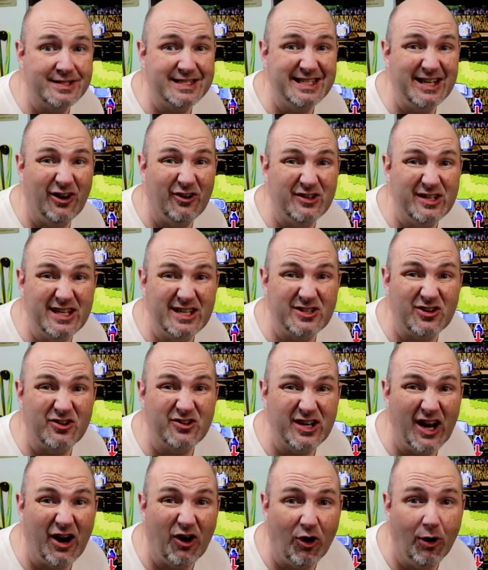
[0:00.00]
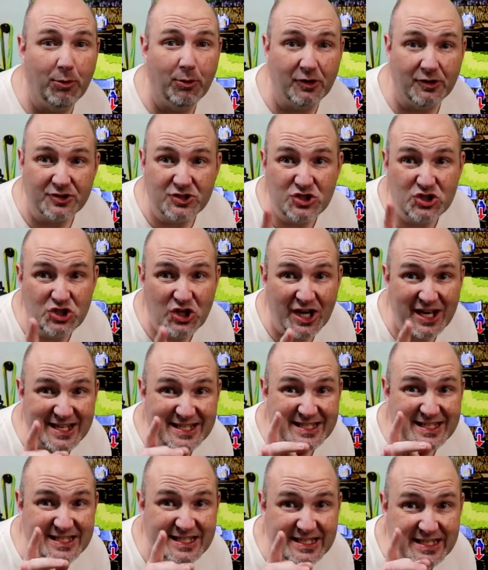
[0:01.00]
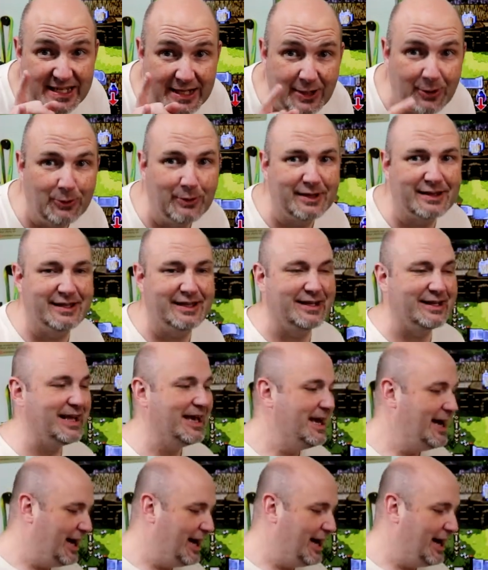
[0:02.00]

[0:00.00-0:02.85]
CRTs are terrible, just deal with it.